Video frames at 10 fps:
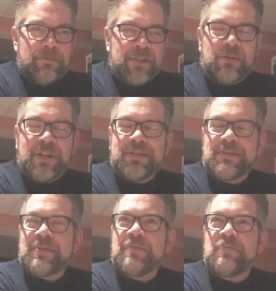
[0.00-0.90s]
was a great
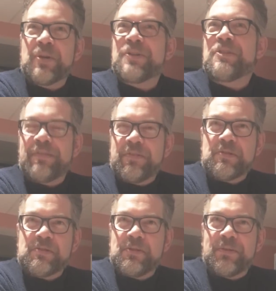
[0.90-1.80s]
sort of burden off of
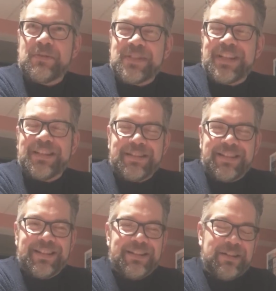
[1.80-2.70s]
your shoulders that
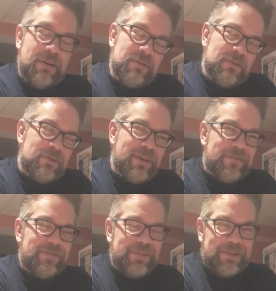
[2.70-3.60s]
although
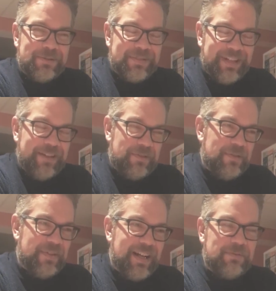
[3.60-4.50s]
after
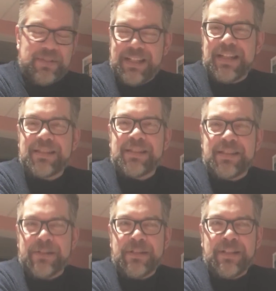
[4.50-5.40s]
the fact was
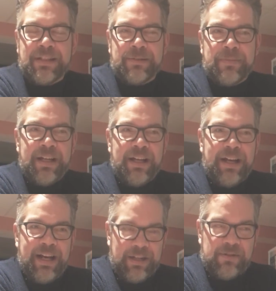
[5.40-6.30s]
unnecessary, I